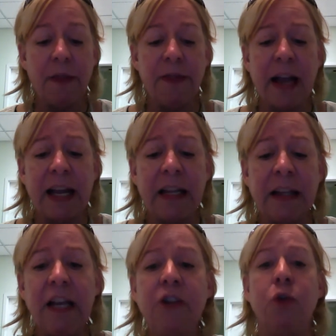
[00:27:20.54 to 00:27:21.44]
that can
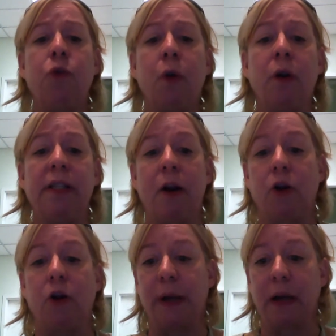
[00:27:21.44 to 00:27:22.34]
lead you towards that
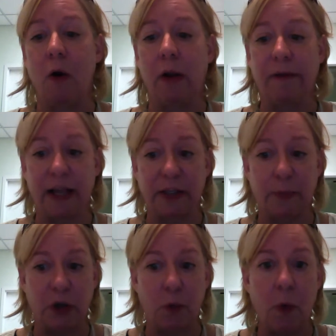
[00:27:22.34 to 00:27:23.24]
ultimate goal if that's
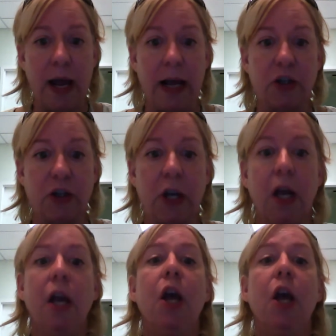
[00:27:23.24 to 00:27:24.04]
what you wish,